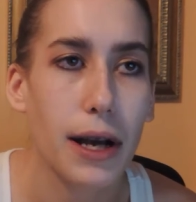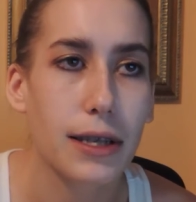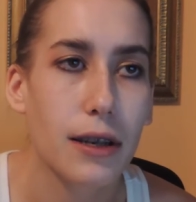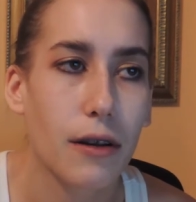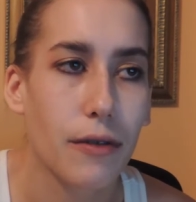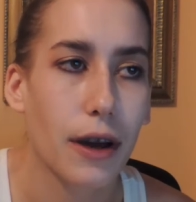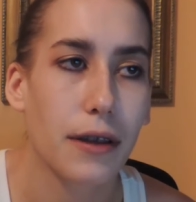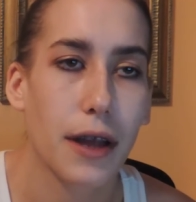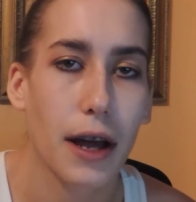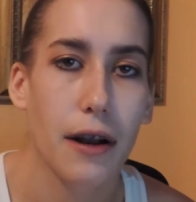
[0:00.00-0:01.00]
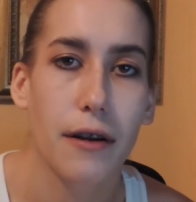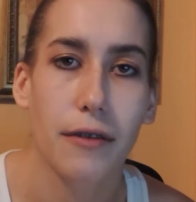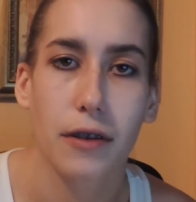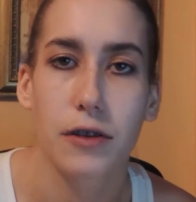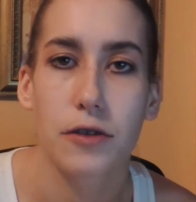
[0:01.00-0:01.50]
myself get that out
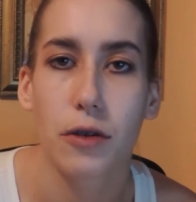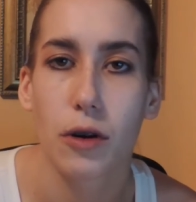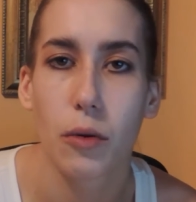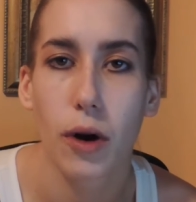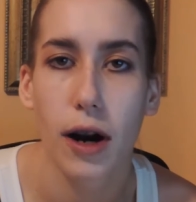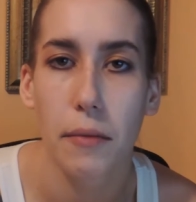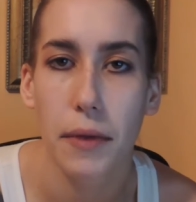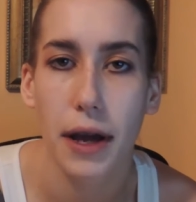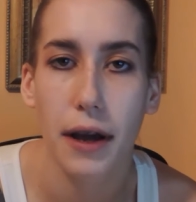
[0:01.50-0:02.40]
of control where I'm